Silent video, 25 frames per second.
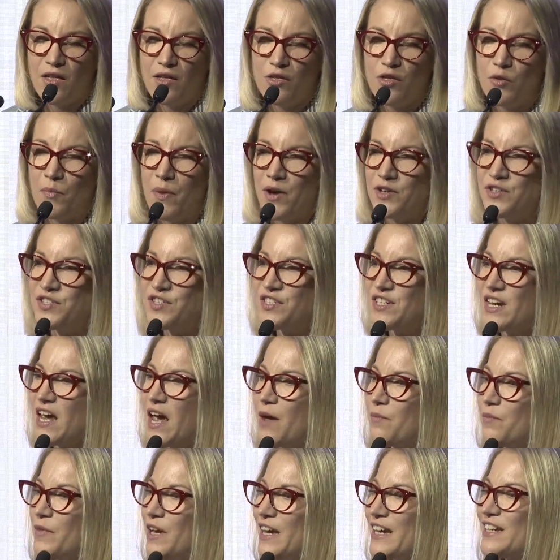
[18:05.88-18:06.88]
The most
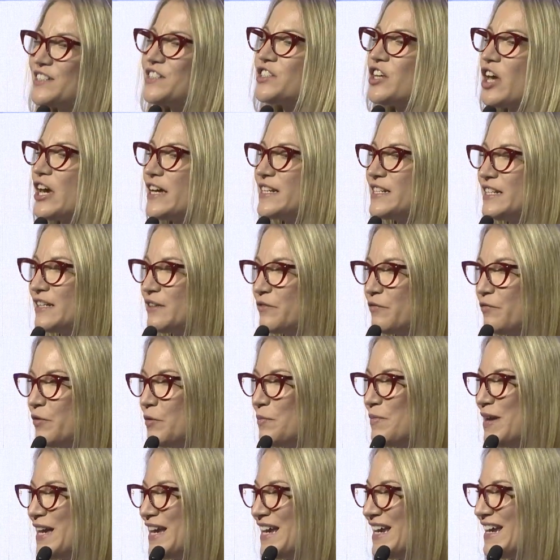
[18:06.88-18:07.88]
exciting for
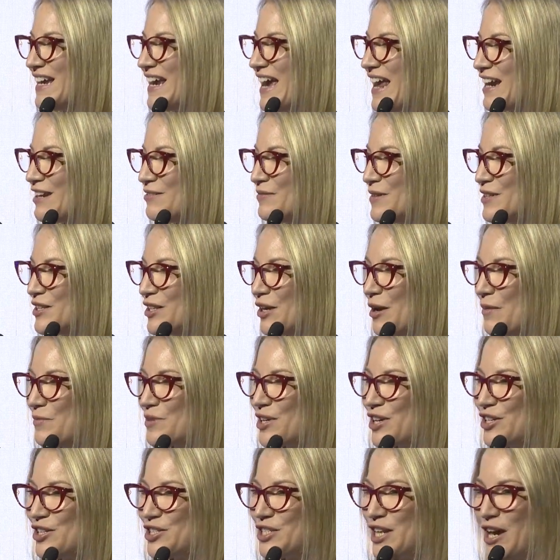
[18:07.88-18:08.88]
me element that I'm
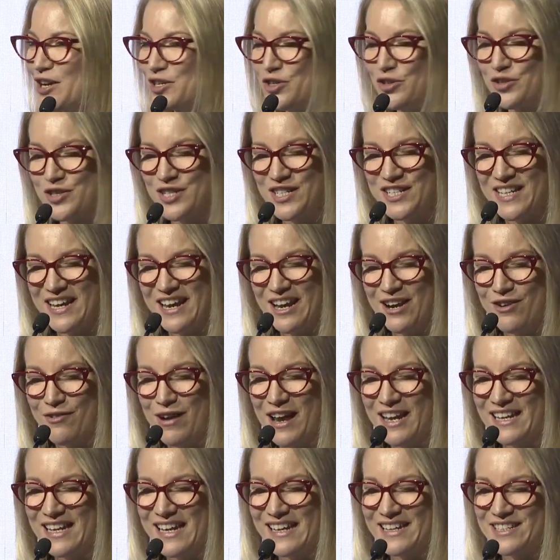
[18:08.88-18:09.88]
going to touch on today are
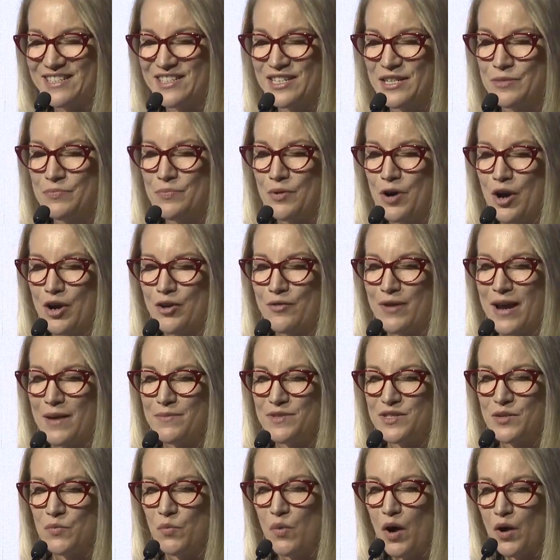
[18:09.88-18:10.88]
our legacy
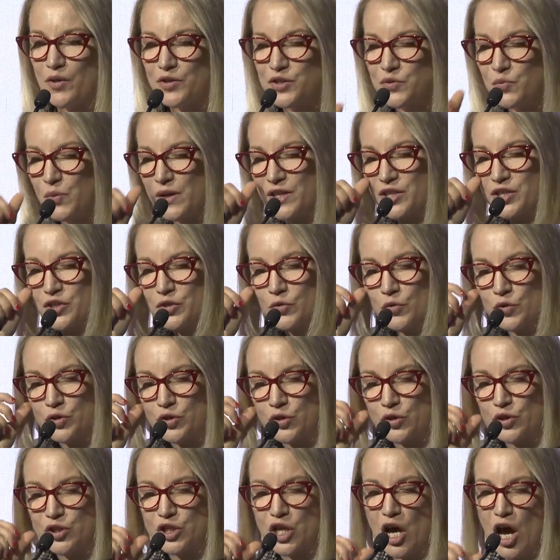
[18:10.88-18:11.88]
programs, and whilst we're short
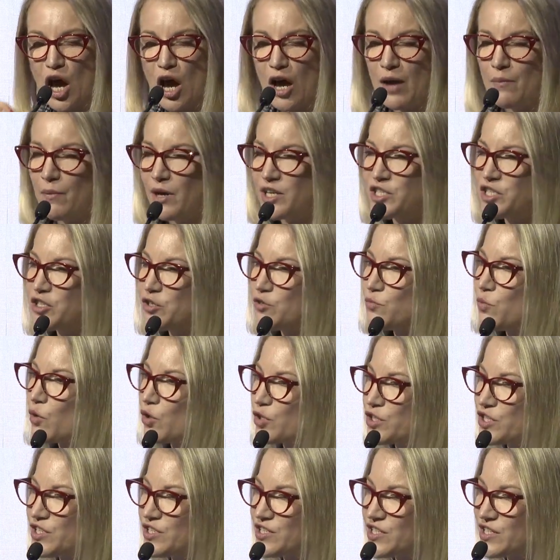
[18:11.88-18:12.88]
on time, I do
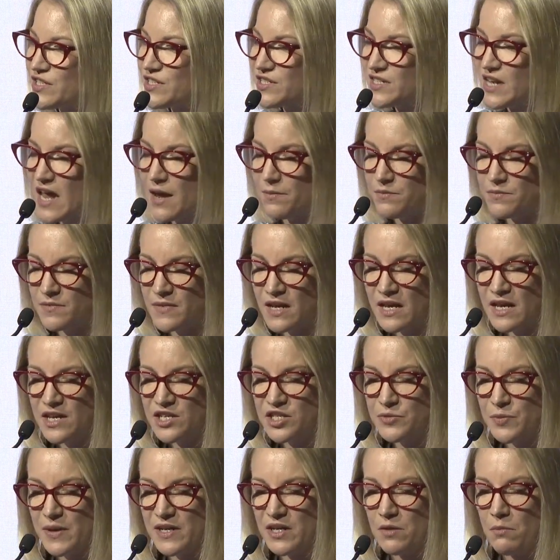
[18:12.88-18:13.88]
want to just
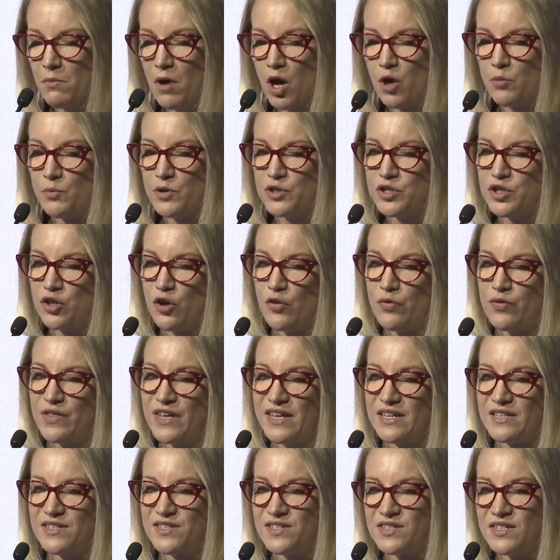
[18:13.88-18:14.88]
spend a moment on
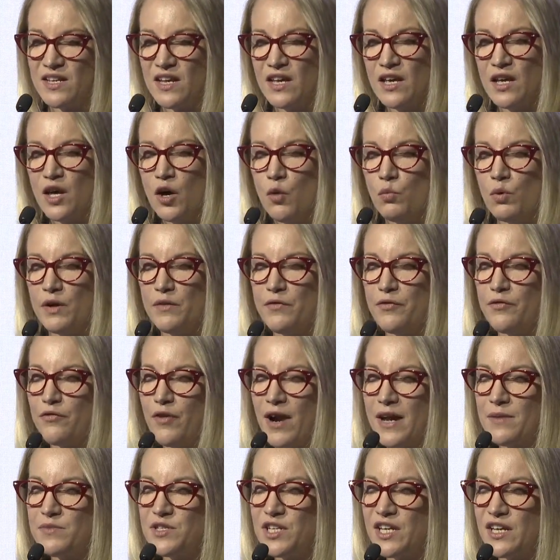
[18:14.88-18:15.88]
this. We've
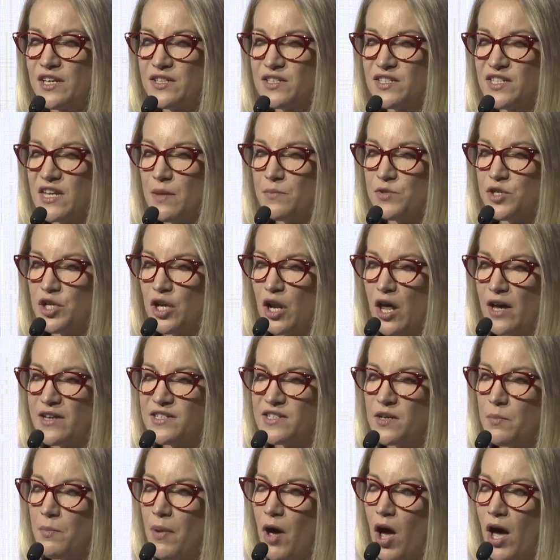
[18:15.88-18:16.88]
framed and
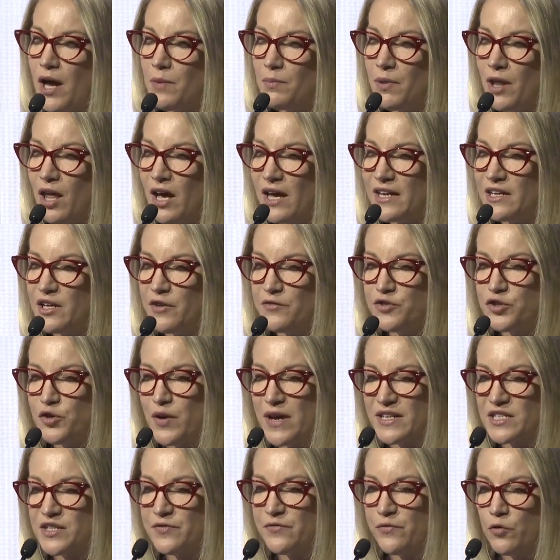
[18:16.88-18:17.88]
conceptualised a pipeline of
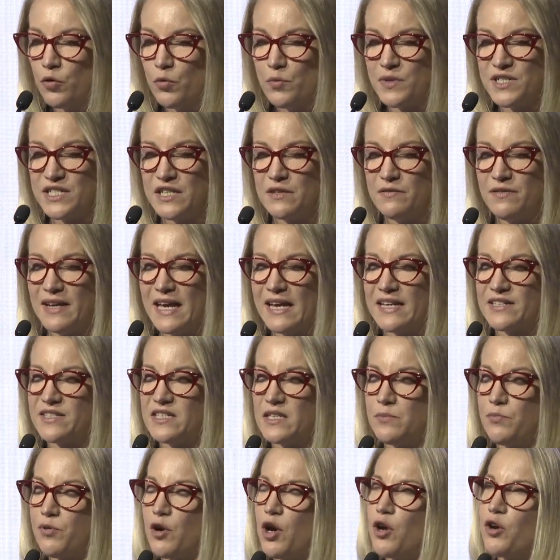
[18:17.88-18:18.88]
transformative
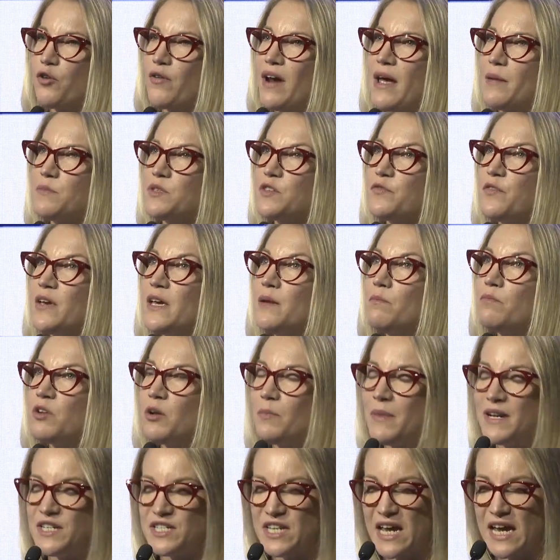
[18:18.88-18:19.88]
legacy programs for
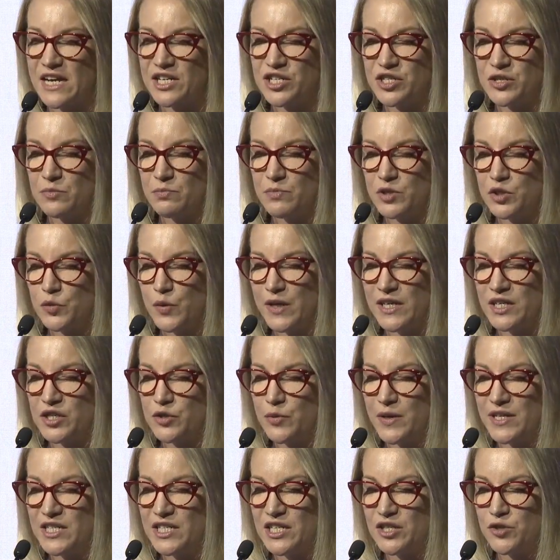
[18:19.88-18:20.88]
implementation between
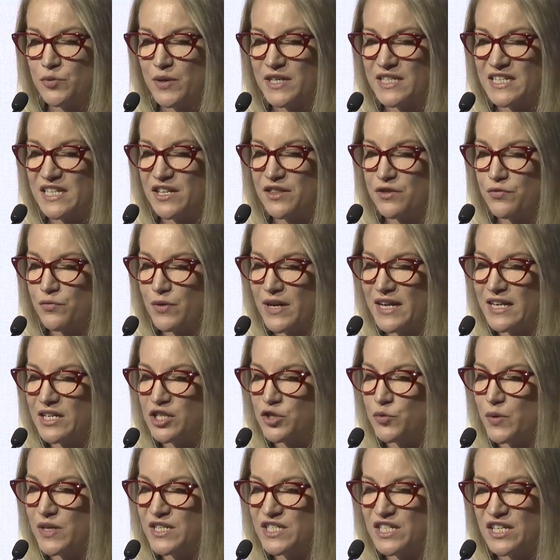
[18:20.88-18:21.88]
2023
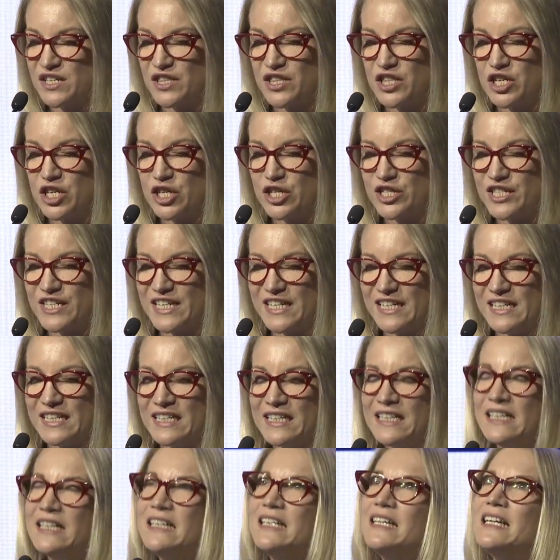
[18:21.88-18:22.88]
and 2030.
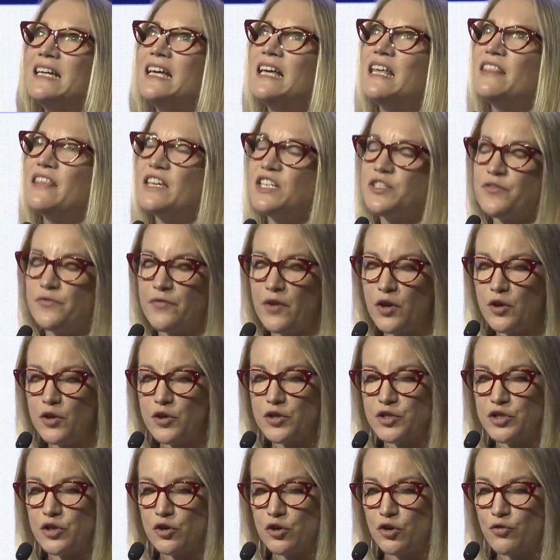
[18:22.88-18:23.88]
These
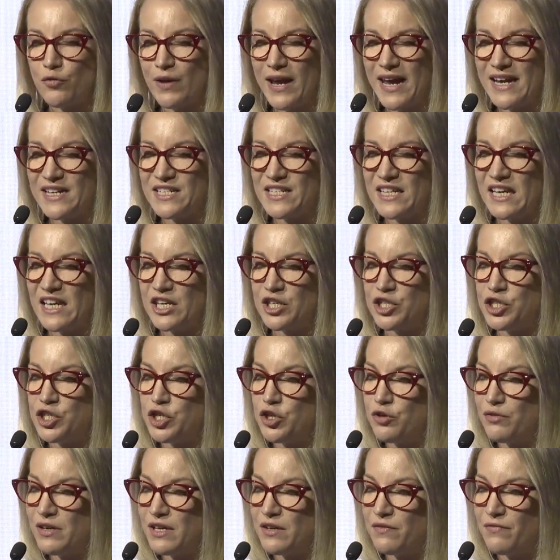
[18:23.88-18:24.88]
focus on creating
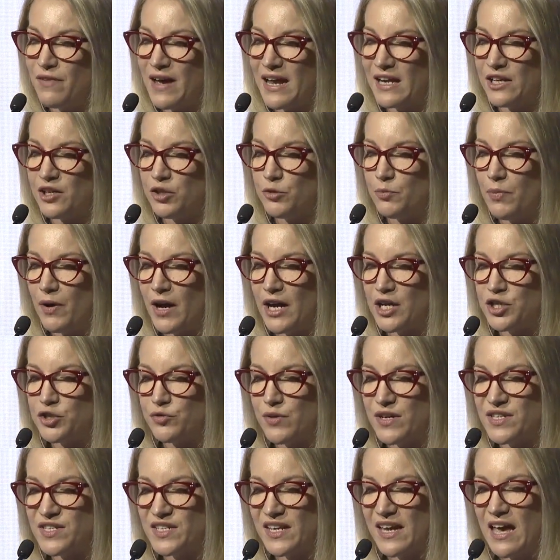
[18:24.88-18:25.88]
enduring value by
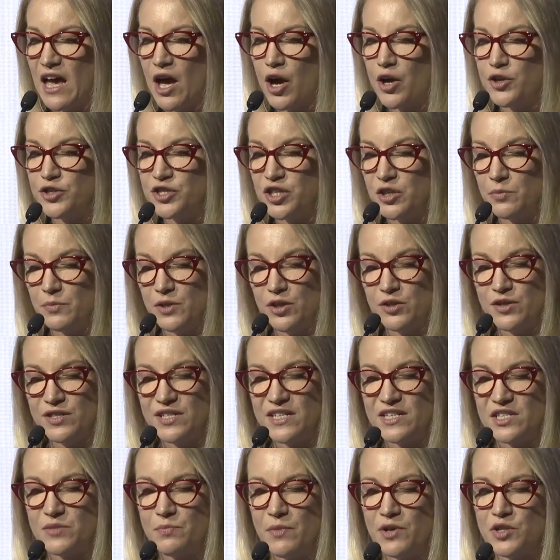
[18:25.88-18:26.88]
addressing our host
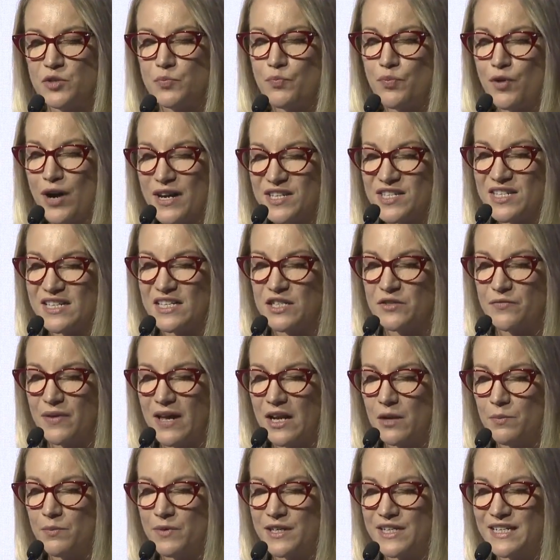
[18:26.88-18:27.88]
communities' most pressing
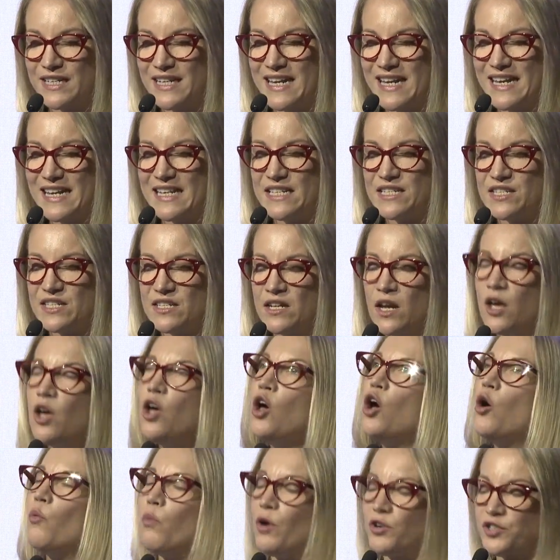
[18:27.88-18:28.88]
development needs,
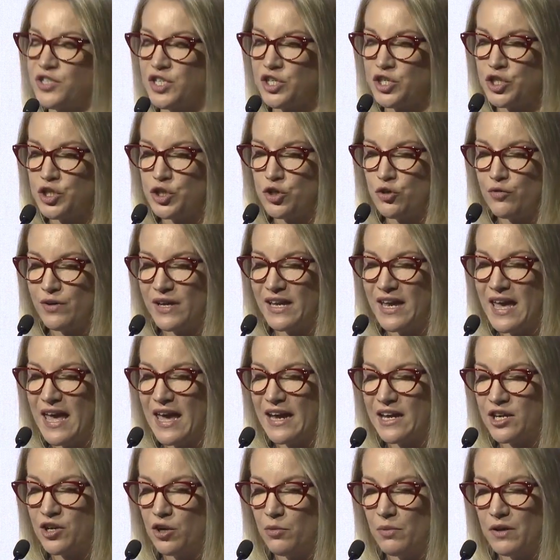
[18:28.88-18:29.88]
whilst ensuring
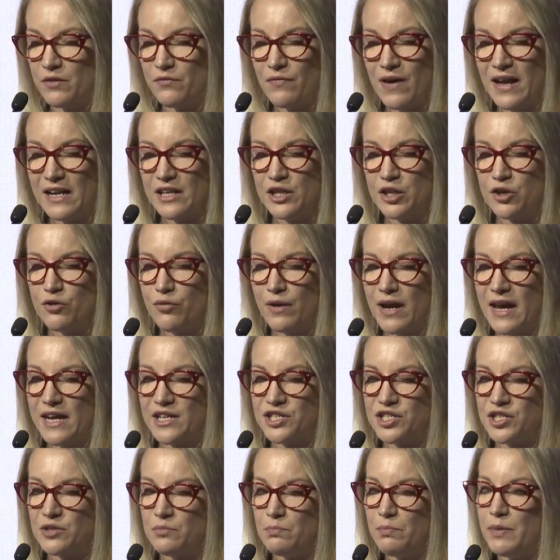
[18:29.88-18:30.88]
economic value
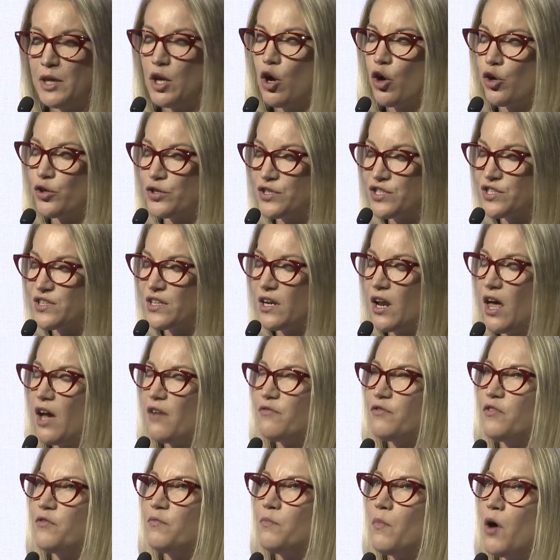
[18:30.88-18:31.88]
creation beyond the
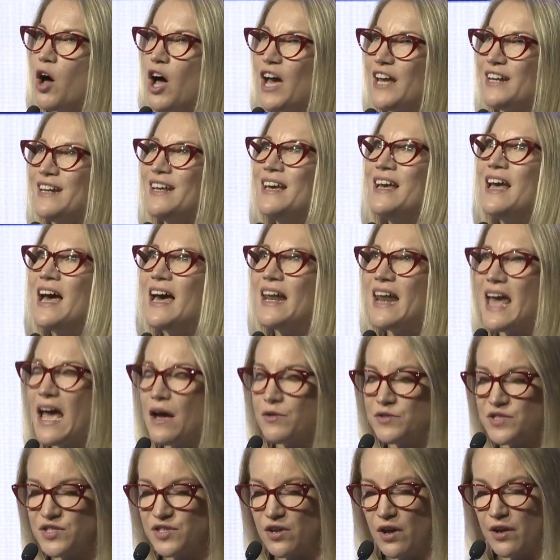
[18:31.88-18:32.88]
life of mine and
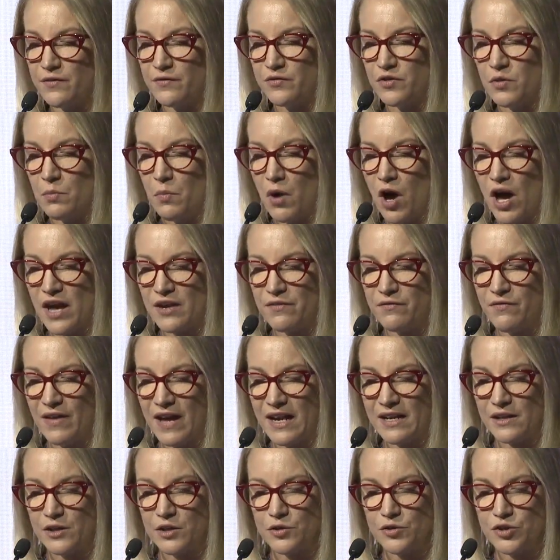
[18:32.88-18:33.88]
outside the mine
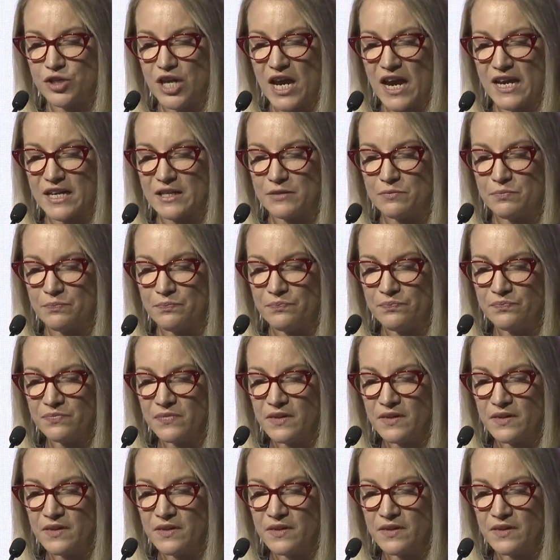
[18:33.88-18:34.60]
value chain.